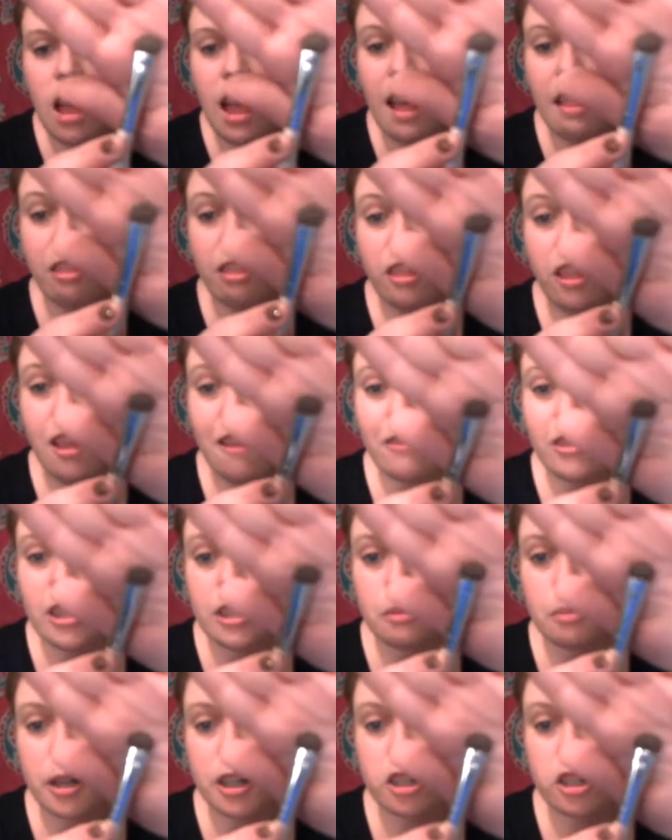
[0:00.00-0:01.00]
I love
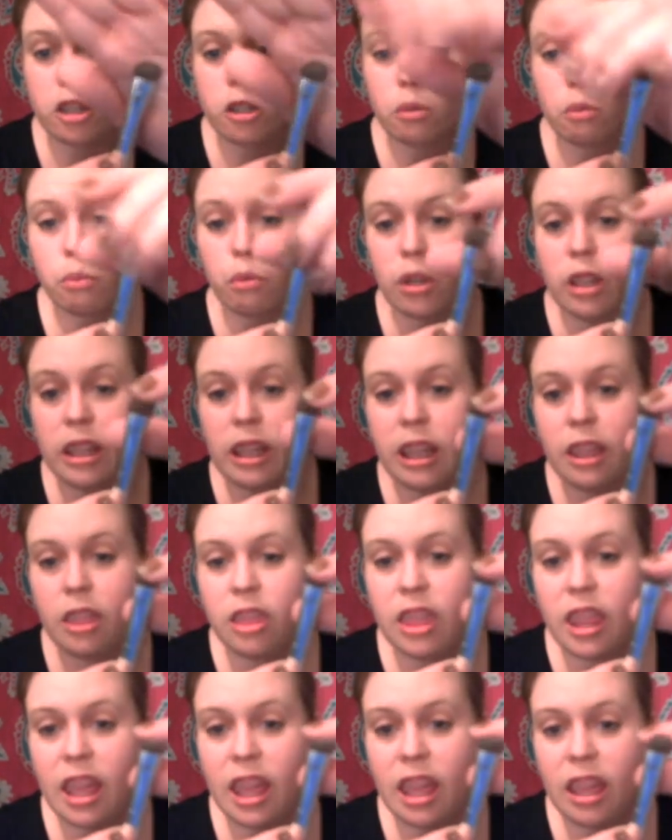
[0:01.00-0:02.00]
this brush. It's really
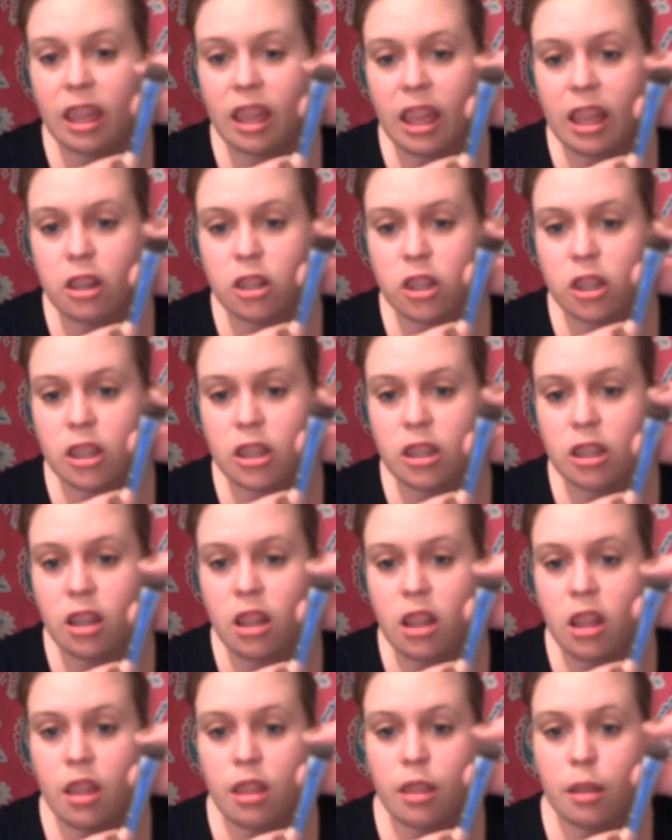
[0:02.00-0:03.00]
thick and just
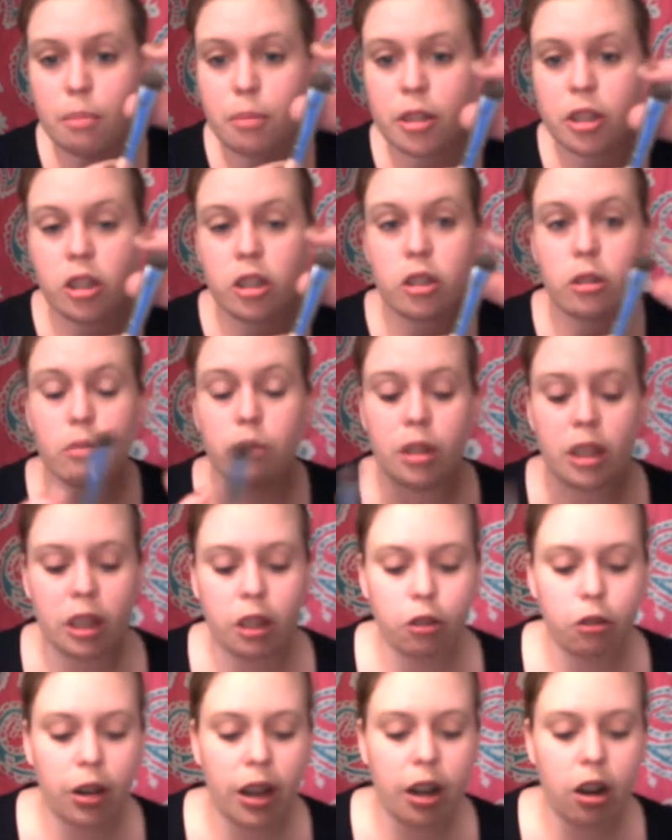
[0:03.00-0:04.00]
the bristles are
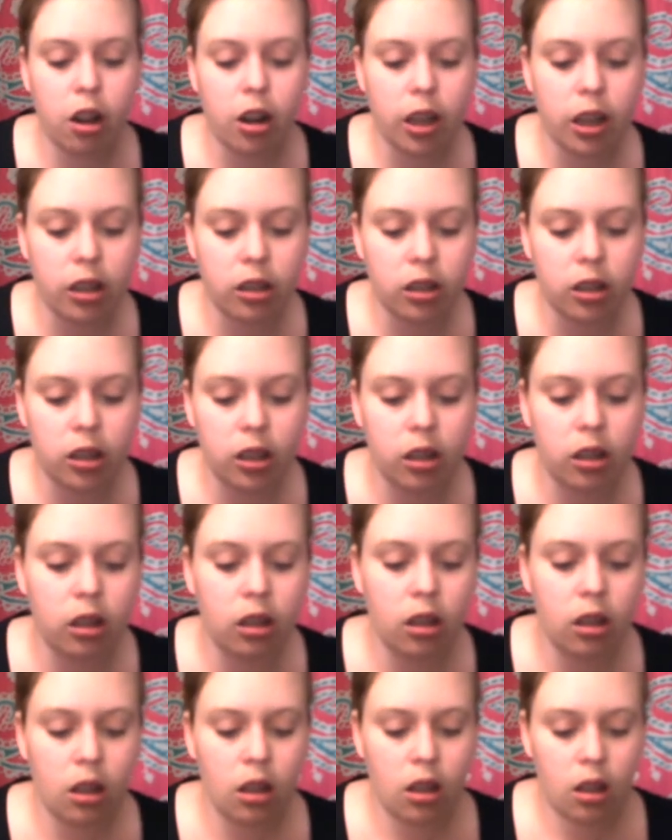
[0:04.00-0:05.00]
really great on it.
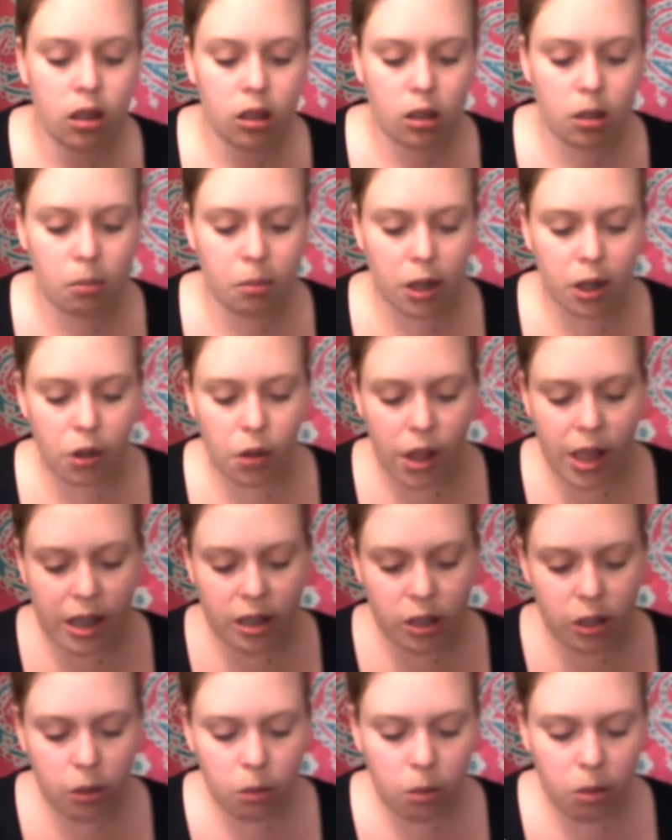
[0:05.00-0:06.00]
So I'm going to go ahead
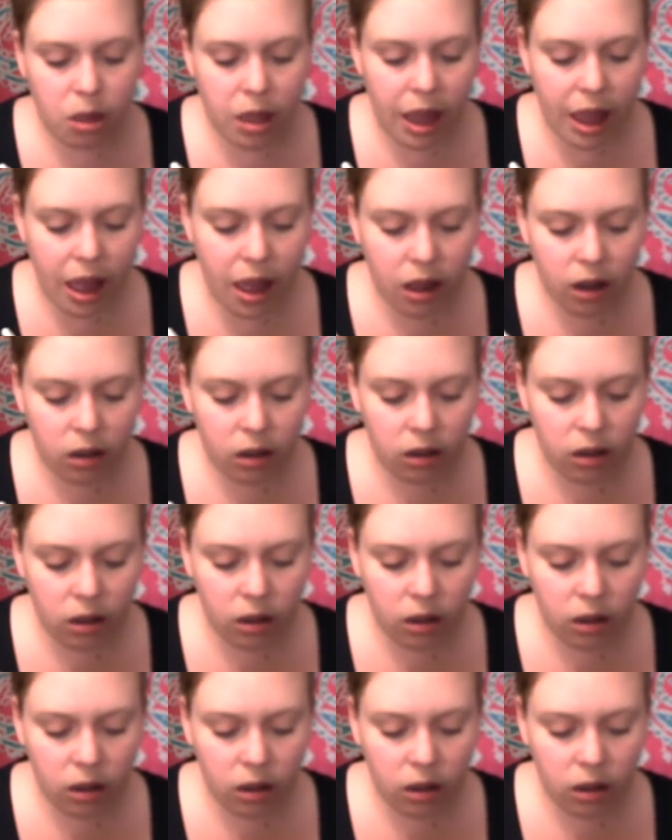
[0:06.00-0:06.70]
and do that.